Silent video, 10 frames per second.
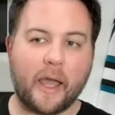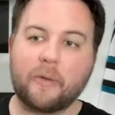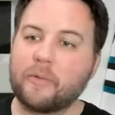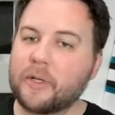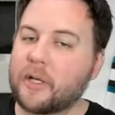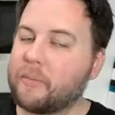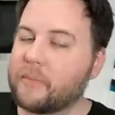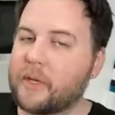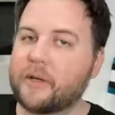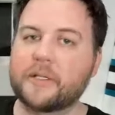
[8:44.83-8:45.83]
I would,
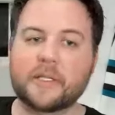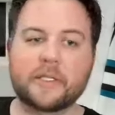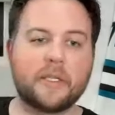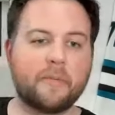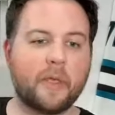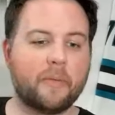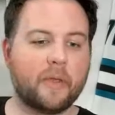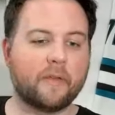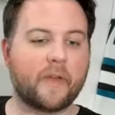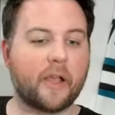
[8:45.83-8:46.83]
I'm curious to see
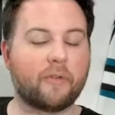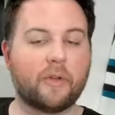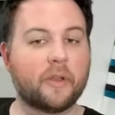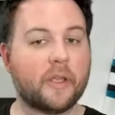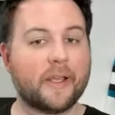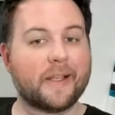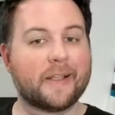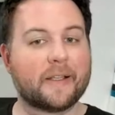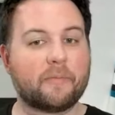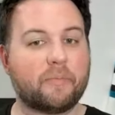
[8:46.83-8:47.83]
maybe if Eklund
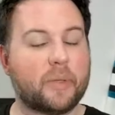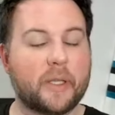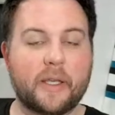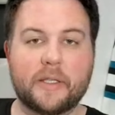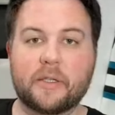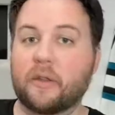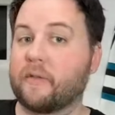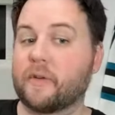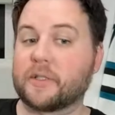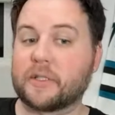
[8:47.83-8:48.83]
plays on
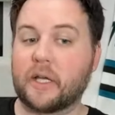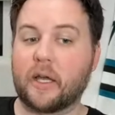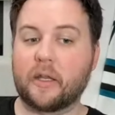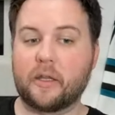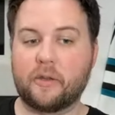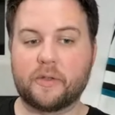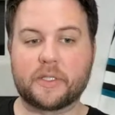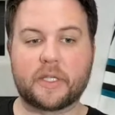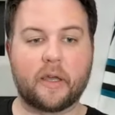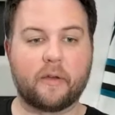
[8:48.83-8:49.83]
the first line, and you
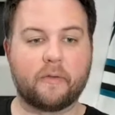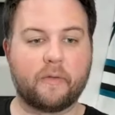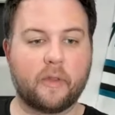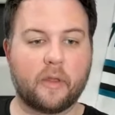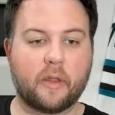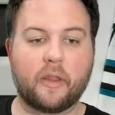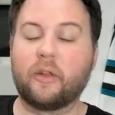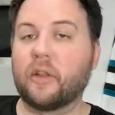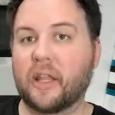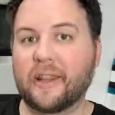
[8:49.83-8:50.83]
just have the the
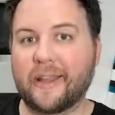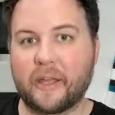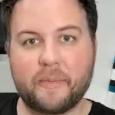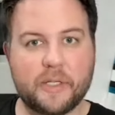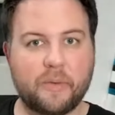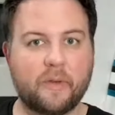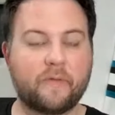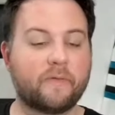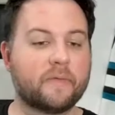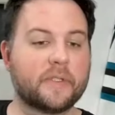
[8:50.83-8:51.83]
Lund line between
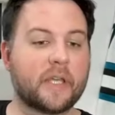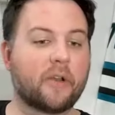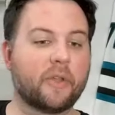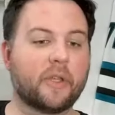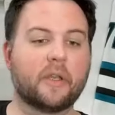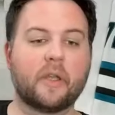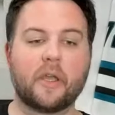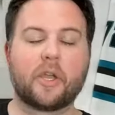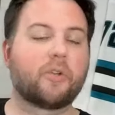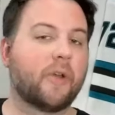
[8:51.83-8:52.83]
Zetterlund,
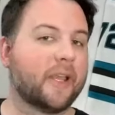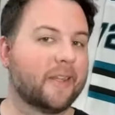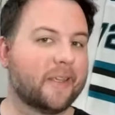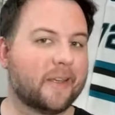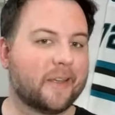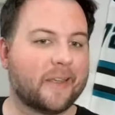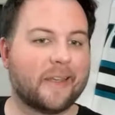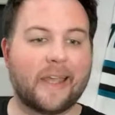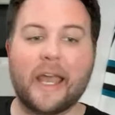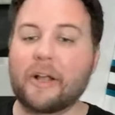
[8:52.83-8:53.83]
Granlund,
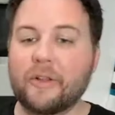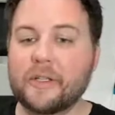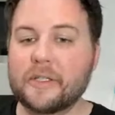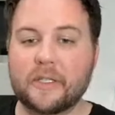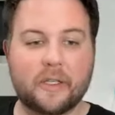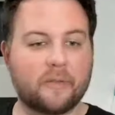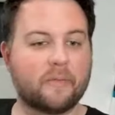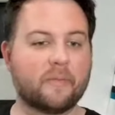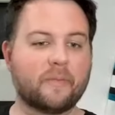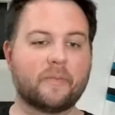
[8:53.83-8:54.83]
and Eklund, and
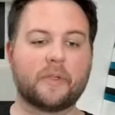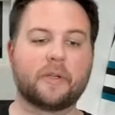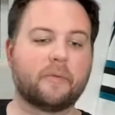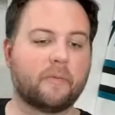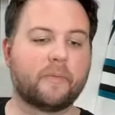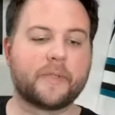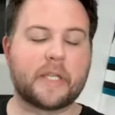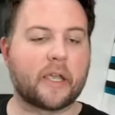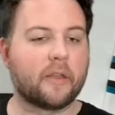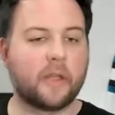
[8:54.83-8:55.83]
then your
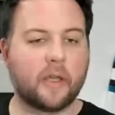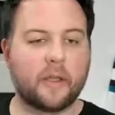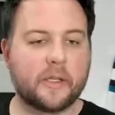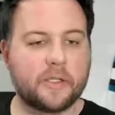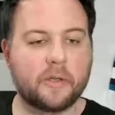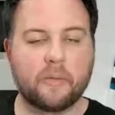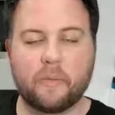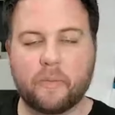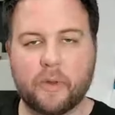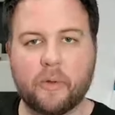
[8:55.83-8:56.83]
second line that you
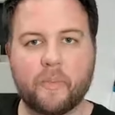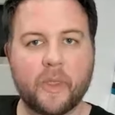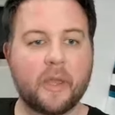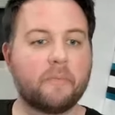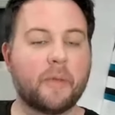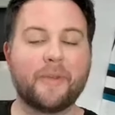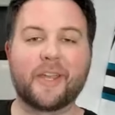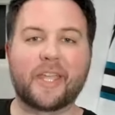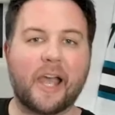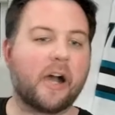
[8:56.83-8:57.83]
can, you know, maybe
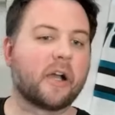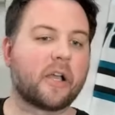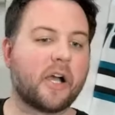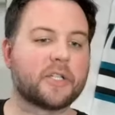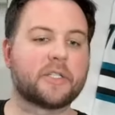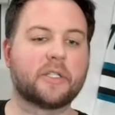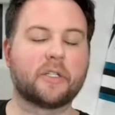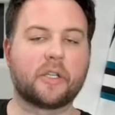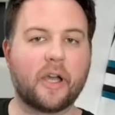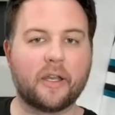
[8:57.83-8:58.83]
a
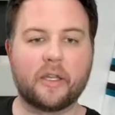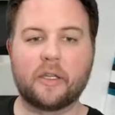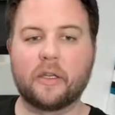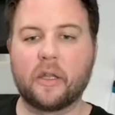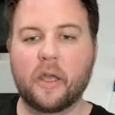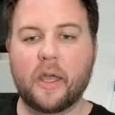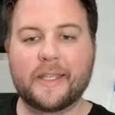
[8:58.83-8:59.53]
Kostin, Kunin,